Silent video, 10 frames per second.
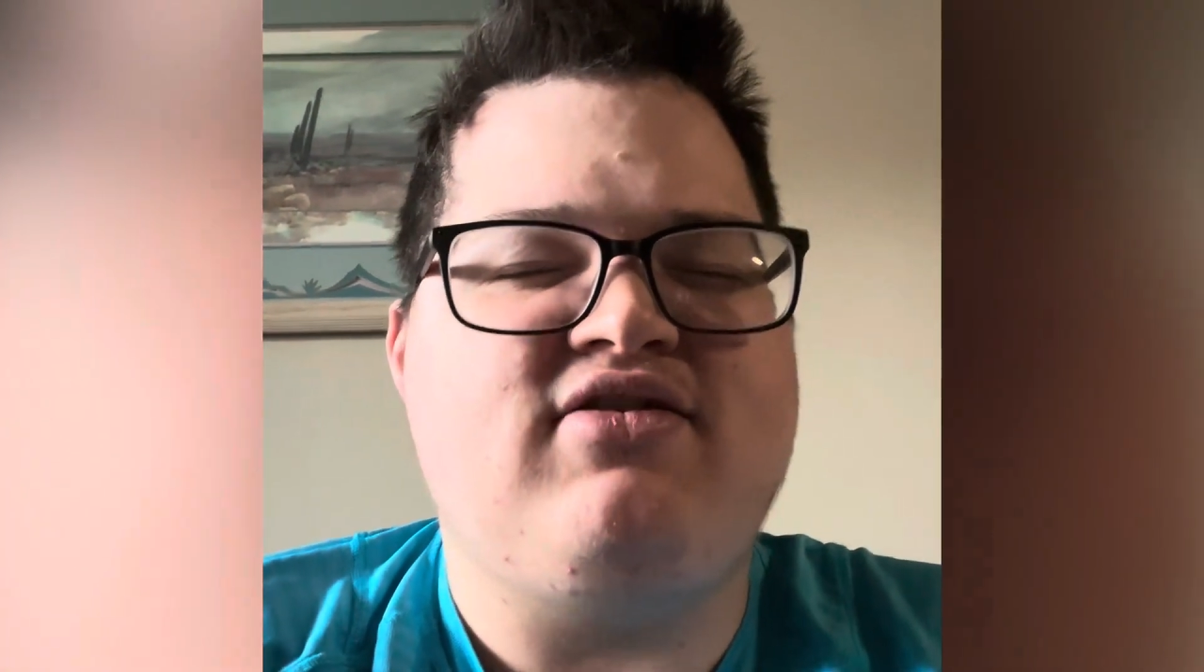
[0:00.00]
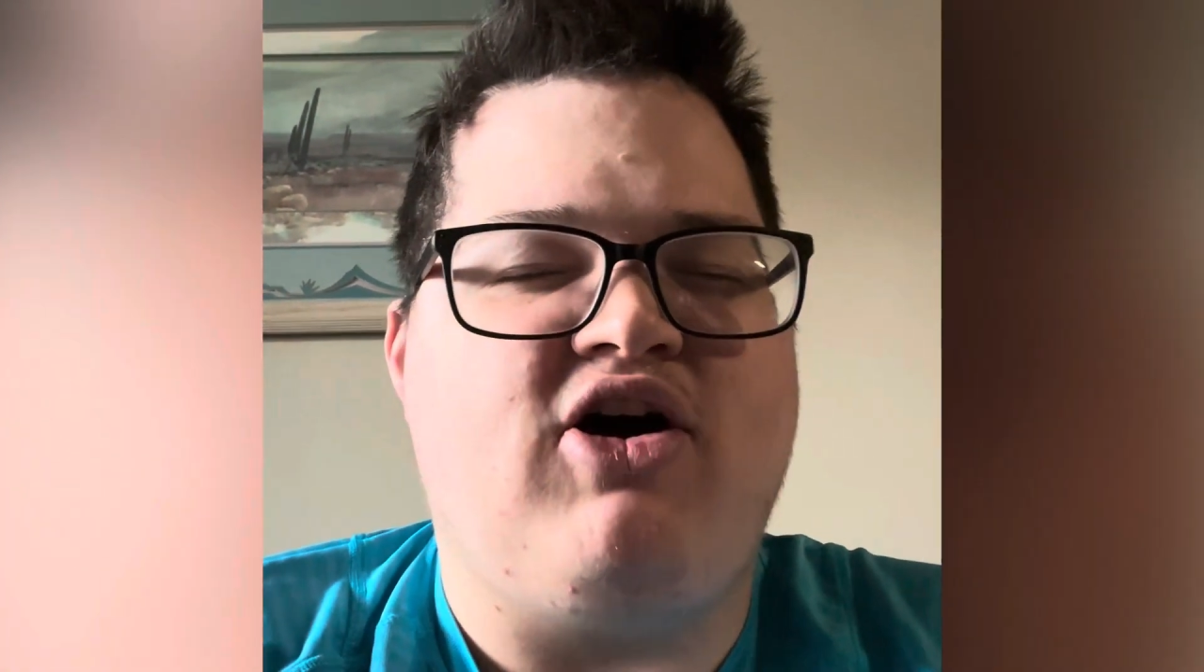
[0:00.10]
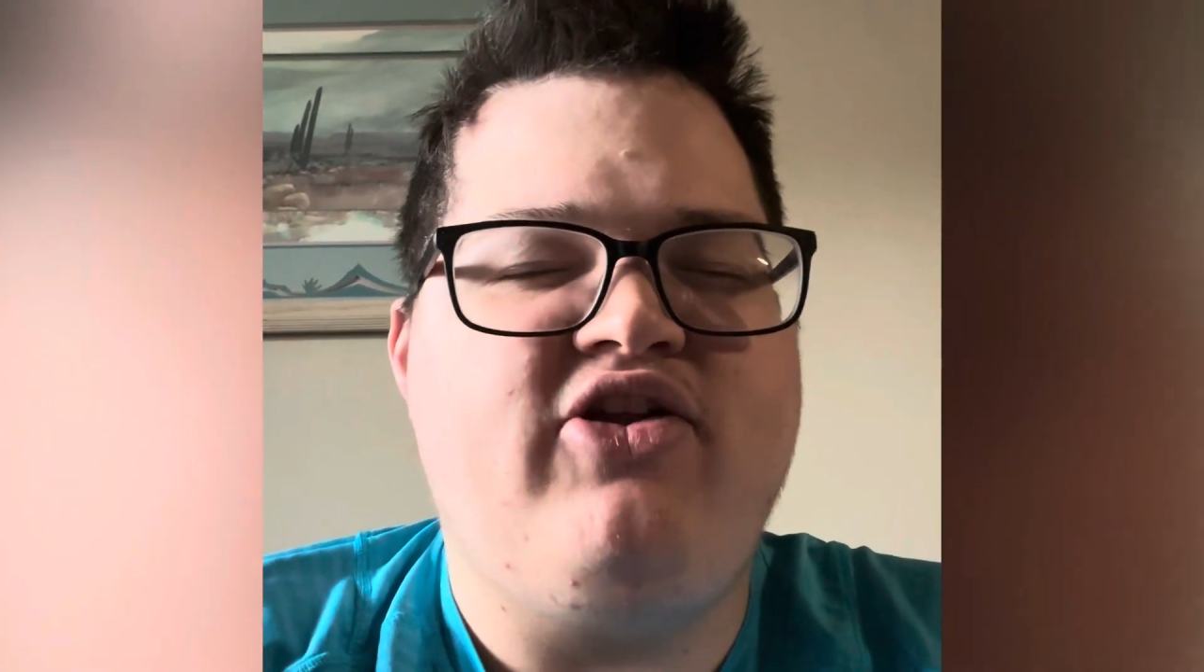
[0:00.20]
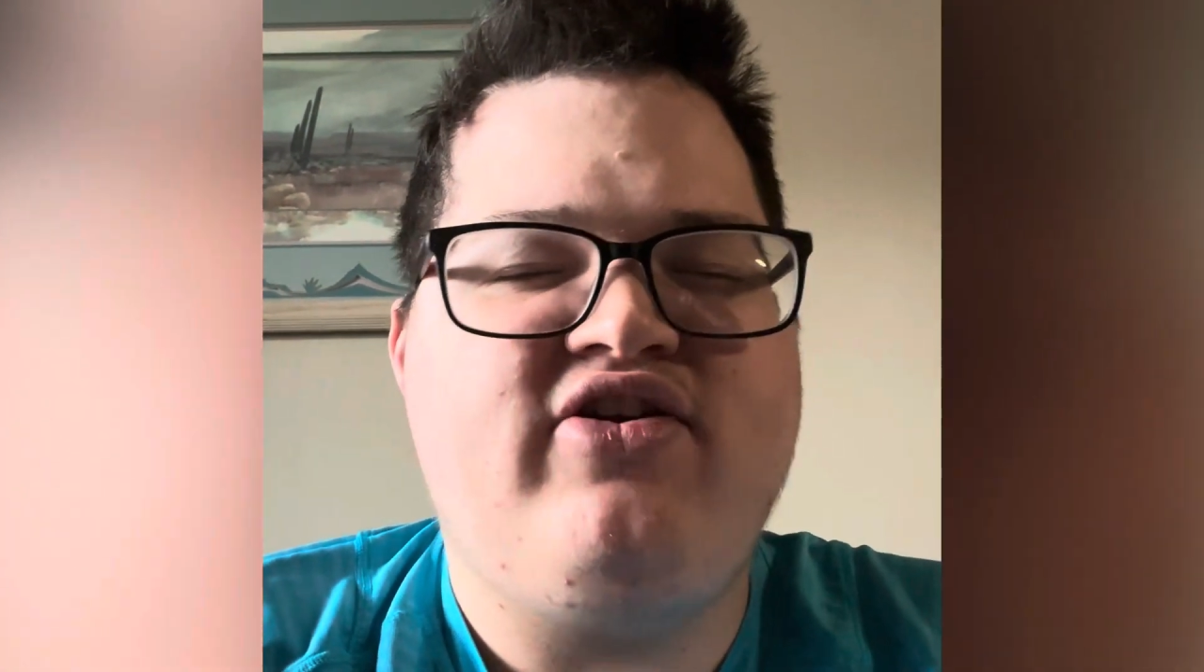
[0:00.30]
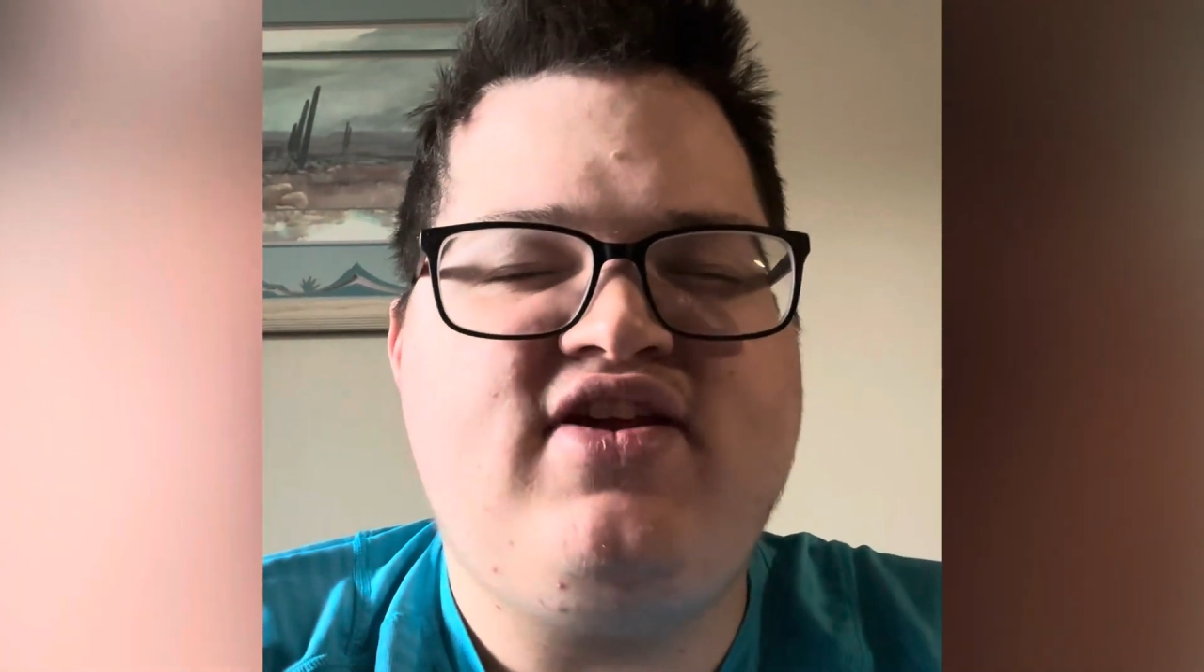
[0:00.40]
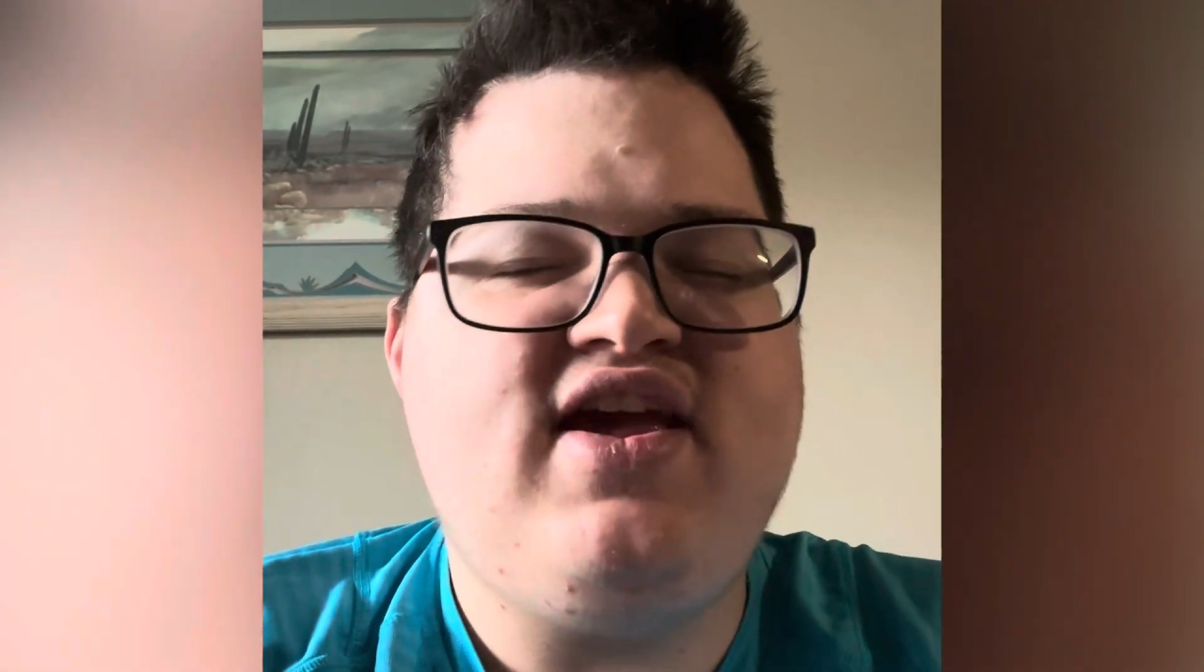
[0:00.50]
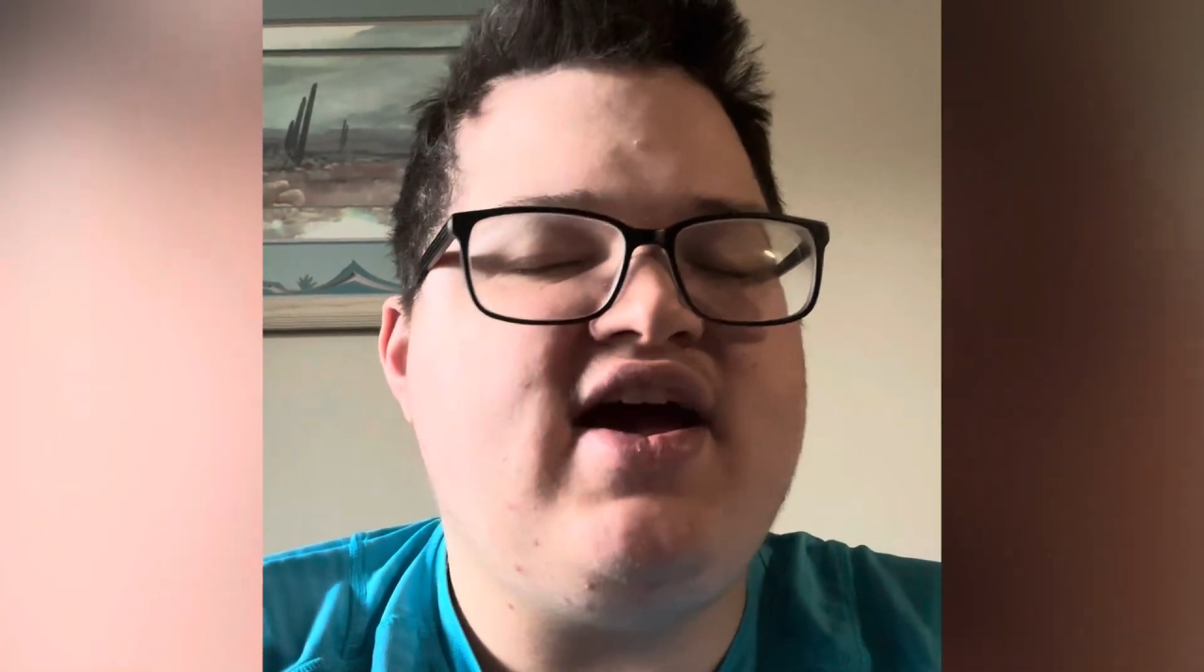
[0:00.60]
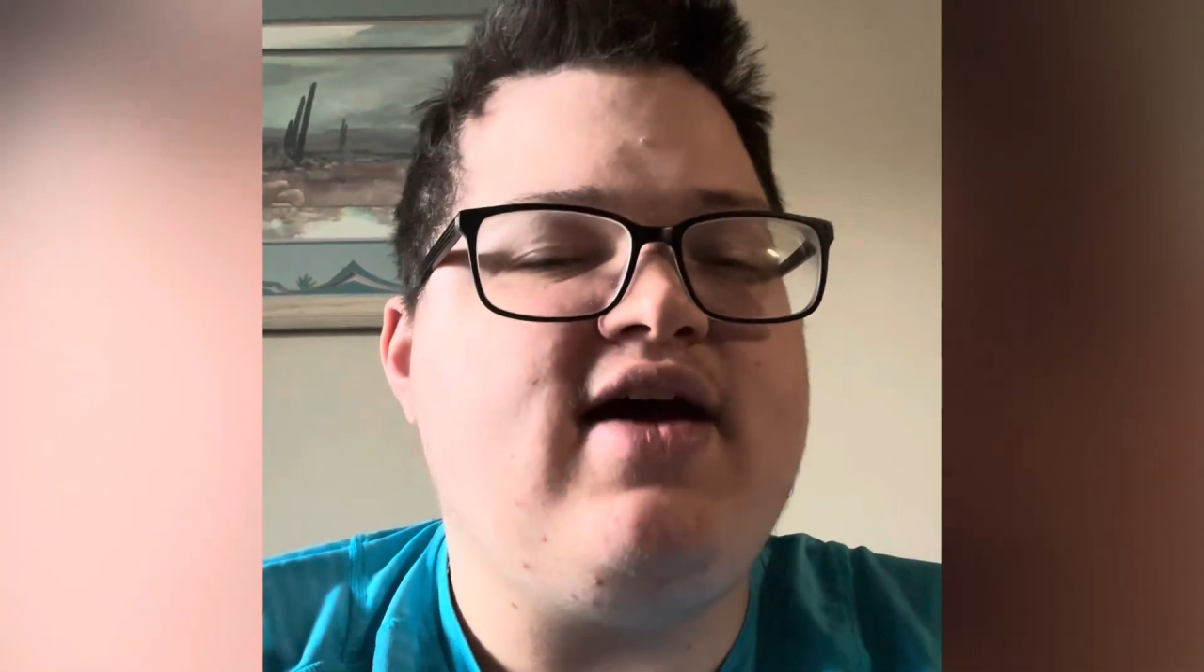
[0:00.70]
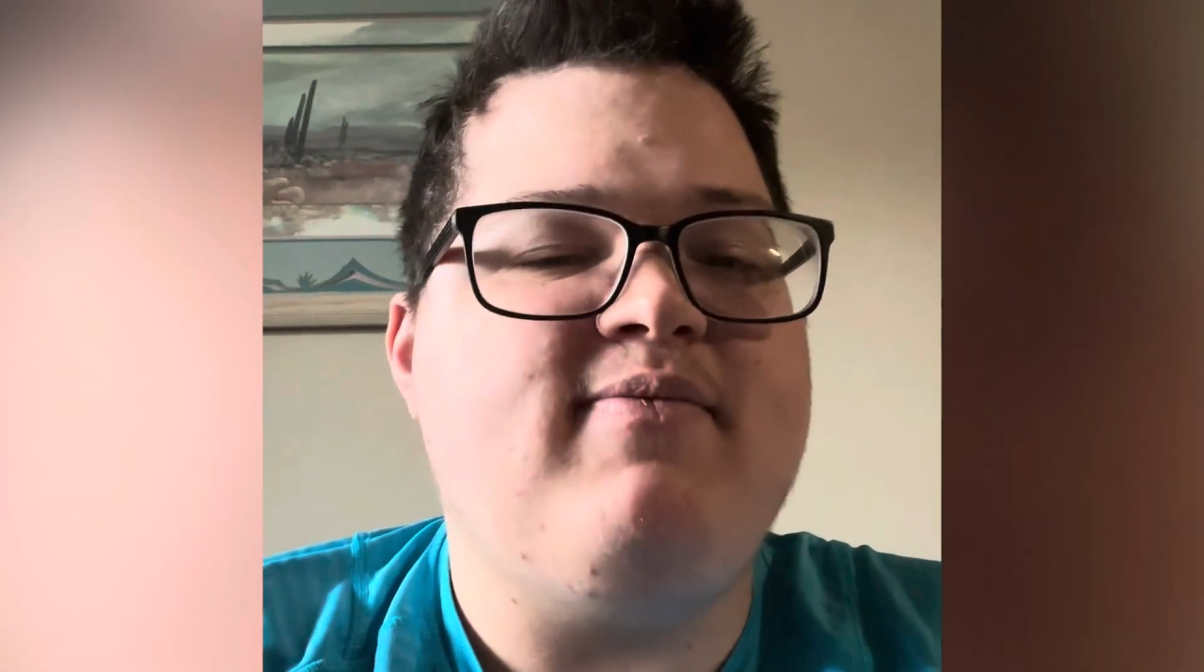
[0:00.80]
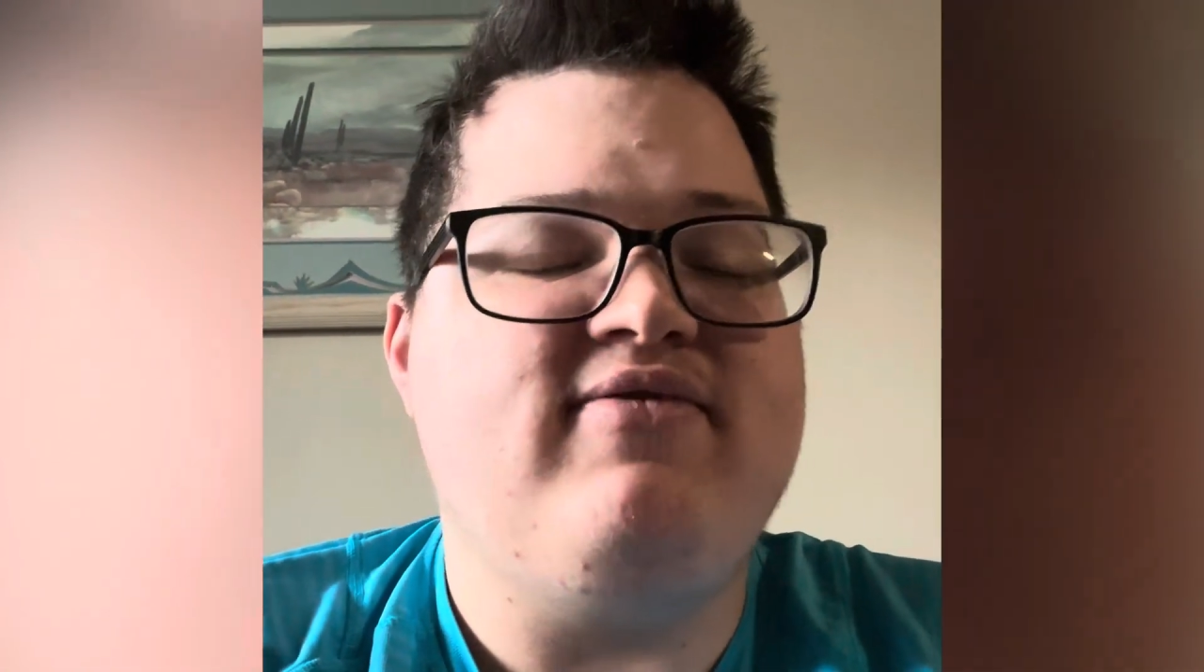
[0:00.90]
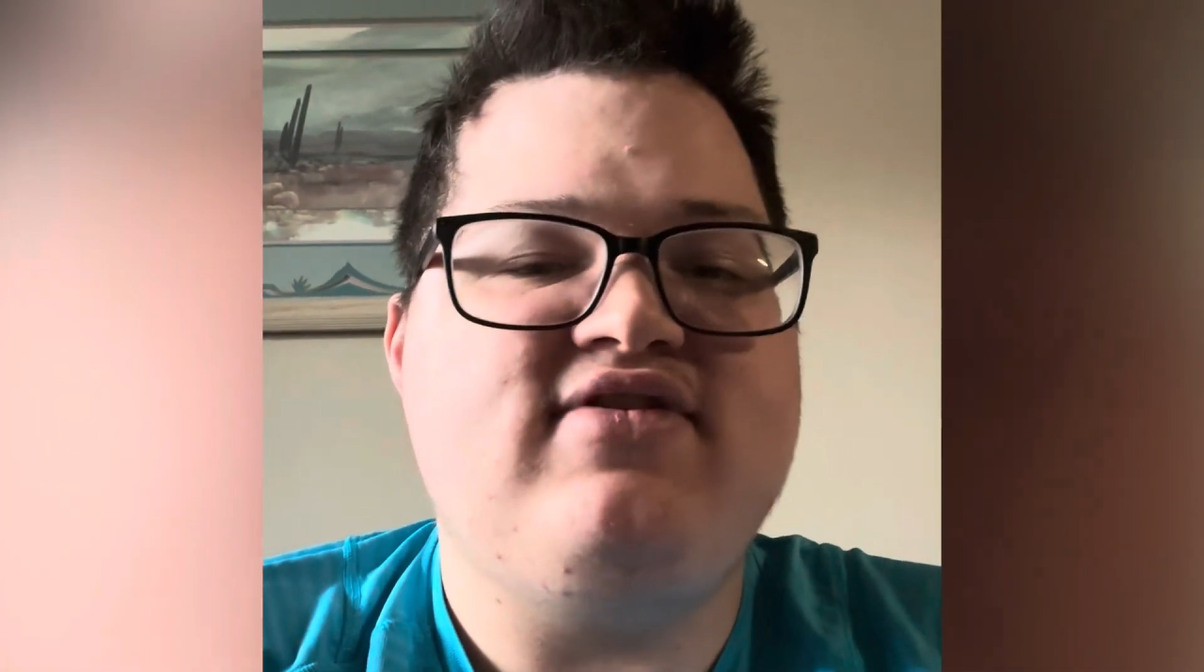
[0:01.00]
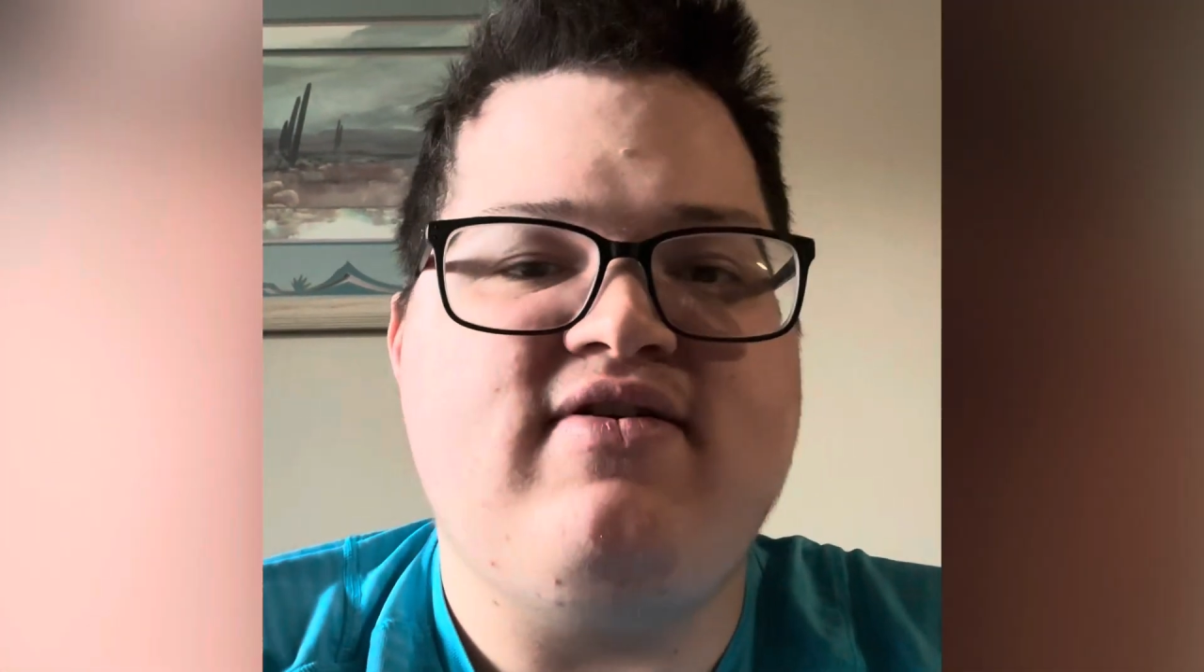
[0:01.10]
all the DMs,